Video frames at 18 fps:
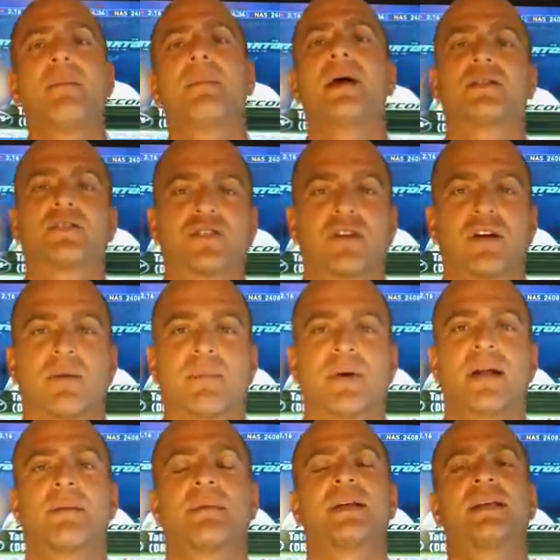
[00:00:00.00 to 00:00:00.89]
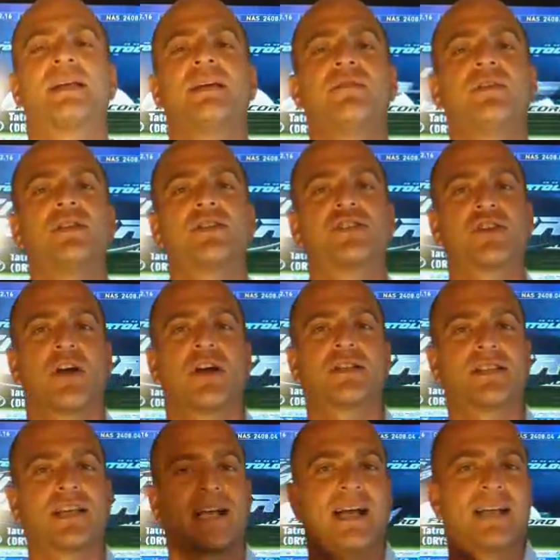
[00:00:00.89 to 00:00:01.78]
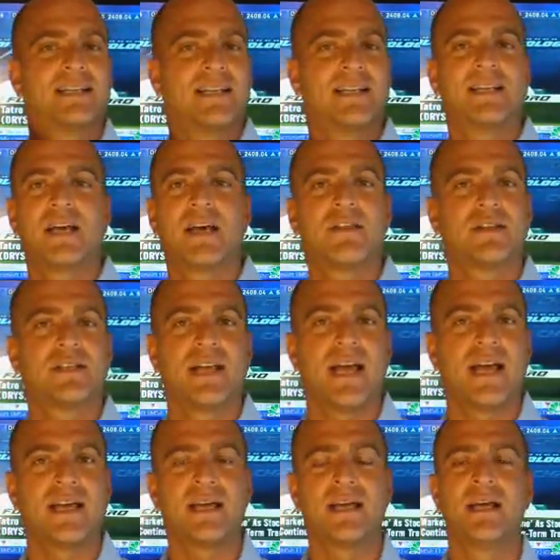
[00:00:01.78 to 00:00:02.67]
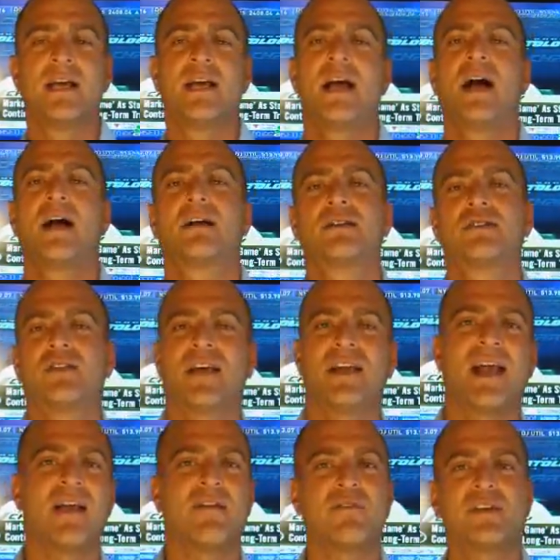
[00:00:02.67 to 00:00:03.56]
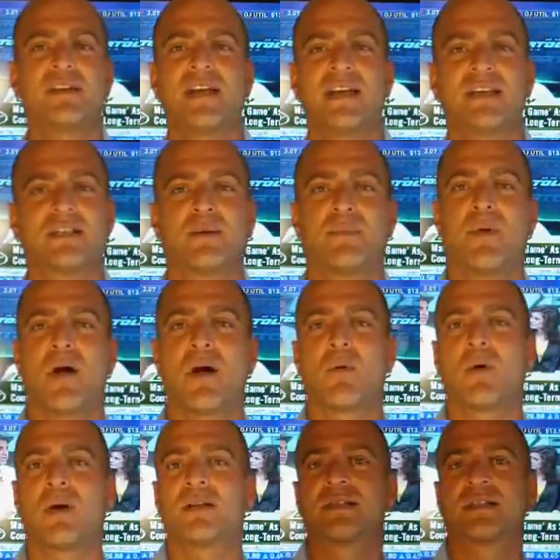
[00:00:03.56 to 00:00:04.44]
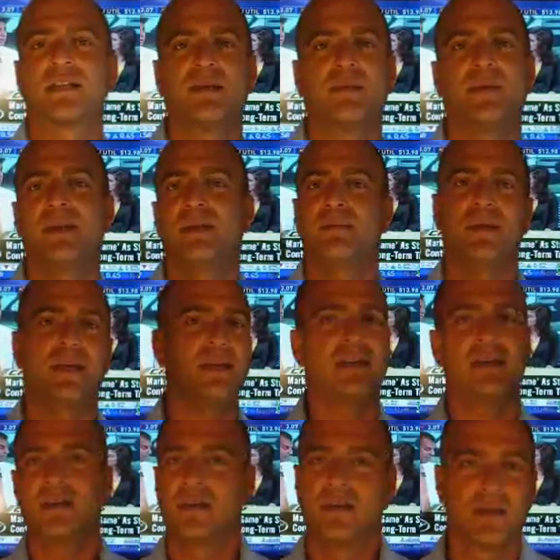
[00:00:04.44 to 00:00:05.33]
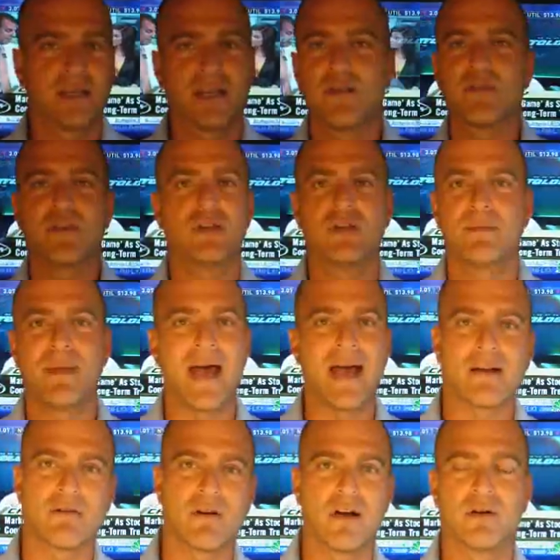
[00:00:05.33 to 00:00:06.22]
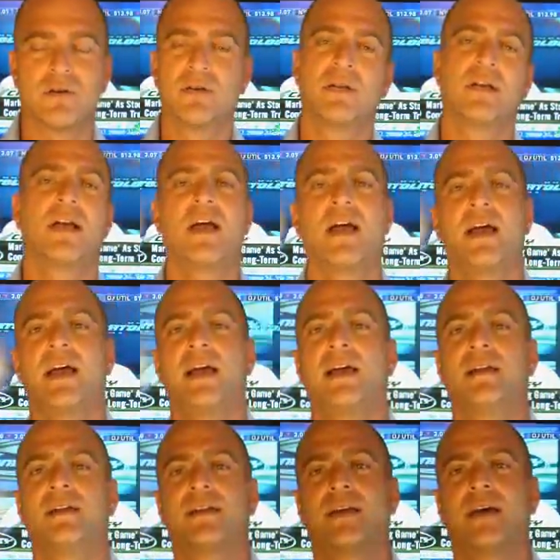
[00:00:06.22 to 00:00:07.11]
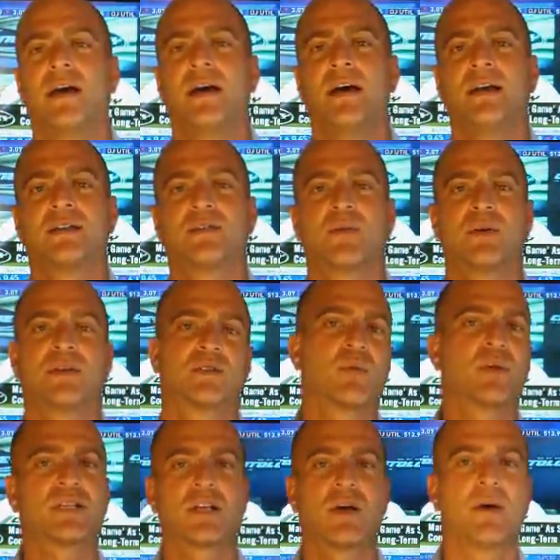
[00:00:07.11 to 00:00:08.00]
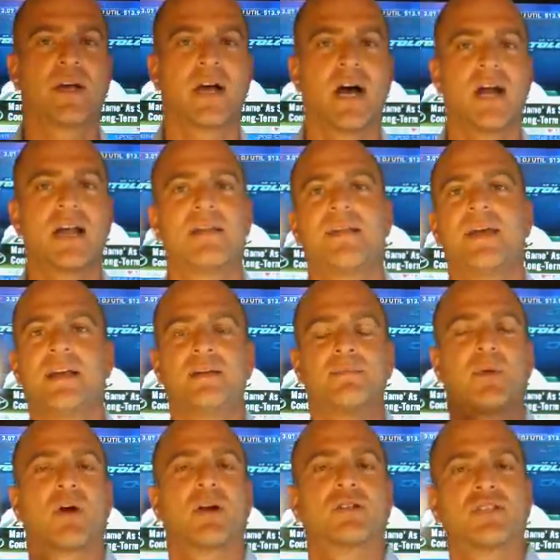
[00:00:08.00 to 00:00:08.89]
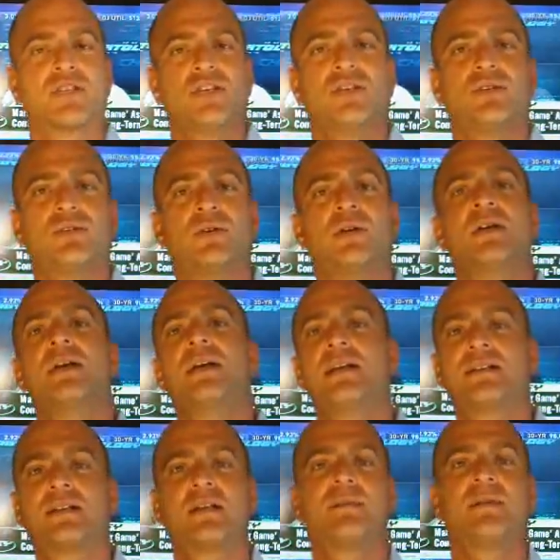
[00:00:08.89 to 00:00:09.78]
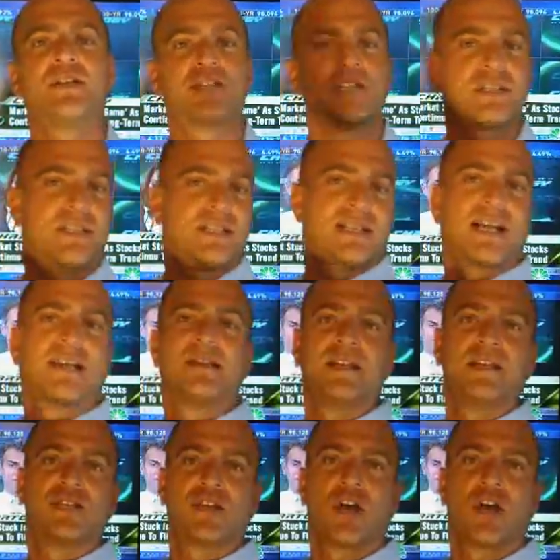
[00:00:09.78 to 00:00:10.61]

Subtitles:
I'm not sure. But I'm going to give you the charts like I did the other day. I'm going to do that every day. So part 1 is going to be me giving you the macro and as well as what's going on, and then part 2 is going to be just the